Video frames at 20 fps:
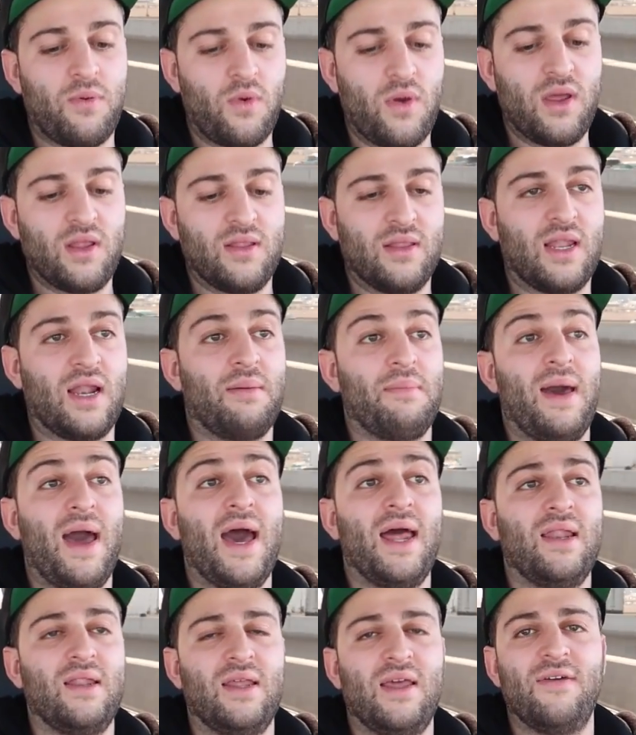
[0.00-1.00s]
point that I'm
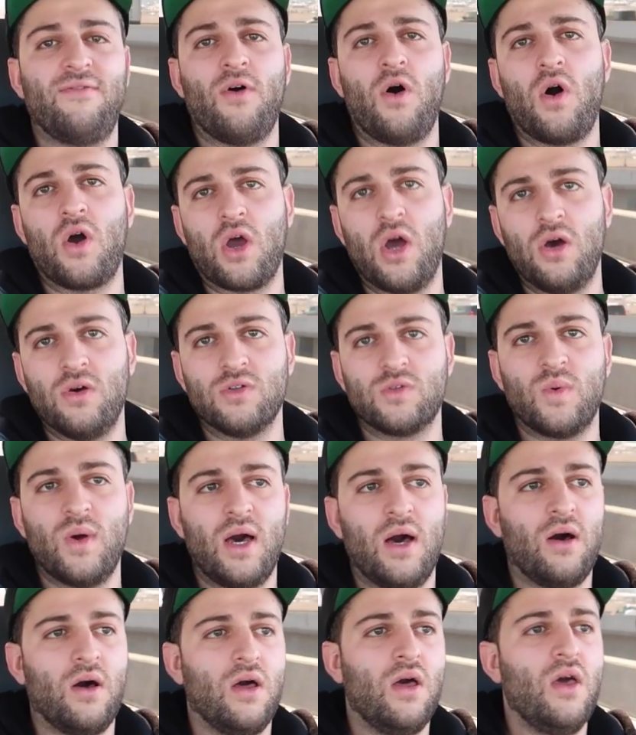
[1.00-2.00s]
at, if all goes
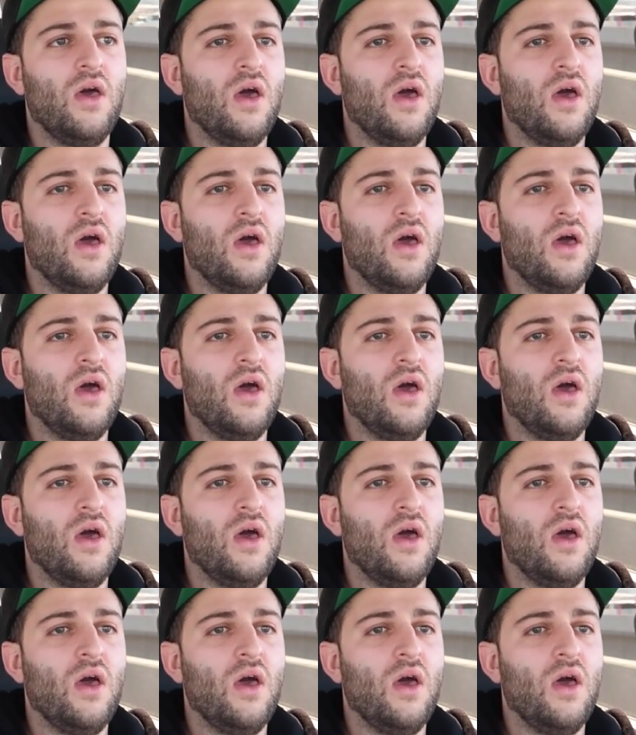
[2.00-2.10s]
well,